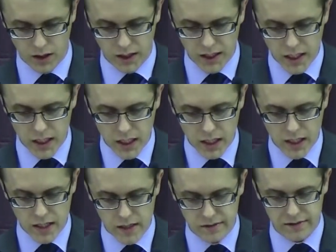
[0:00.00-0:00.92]
He
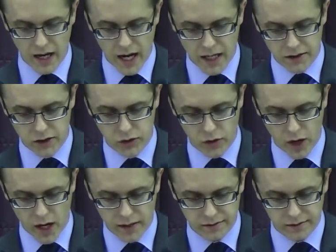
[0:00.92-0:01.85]
is
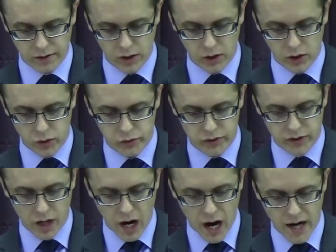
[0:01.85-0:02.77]
Antichrist who
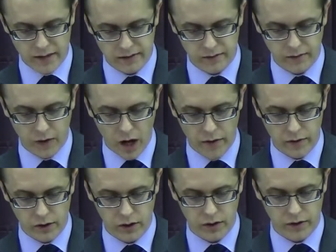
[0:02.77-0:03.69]
denies
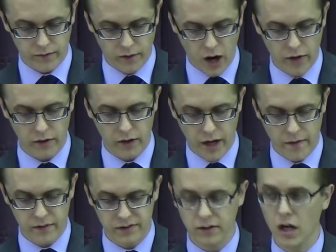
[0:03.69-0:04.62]
Father, the Father
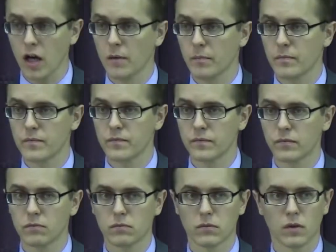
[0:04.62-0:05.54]
and the Son."
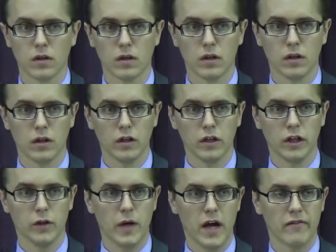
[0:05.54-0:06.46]

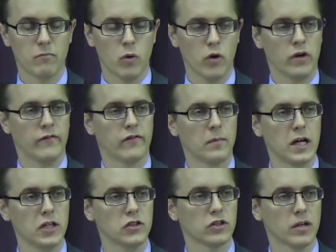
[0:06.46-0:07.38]
Here we have more
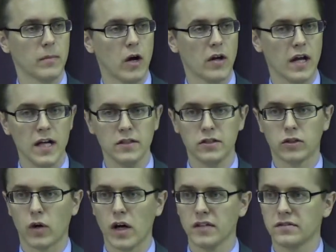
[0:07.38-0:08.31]
information about
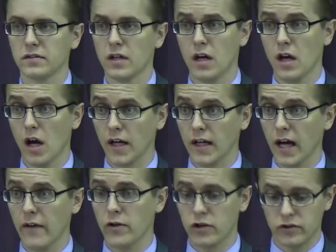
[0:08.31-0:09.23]
Antichrist.
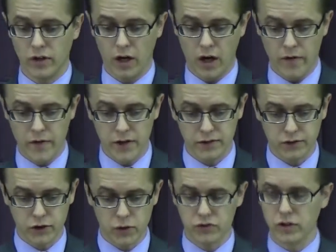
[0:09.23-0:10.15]
Again, there's on
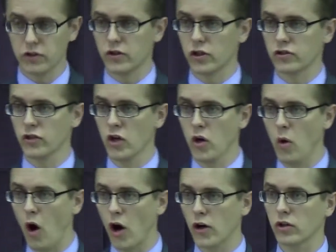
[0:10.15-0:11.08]
this usage, there's
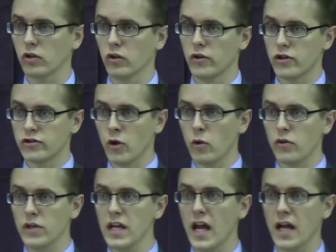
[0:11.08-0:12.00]
no article. There's no
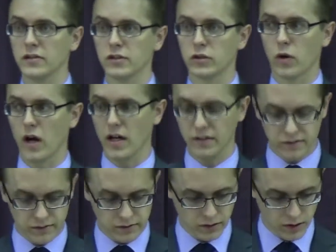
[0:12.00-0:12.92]
"the
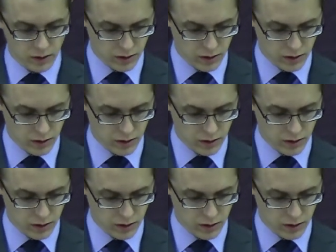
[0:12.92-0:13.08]
Antichrist."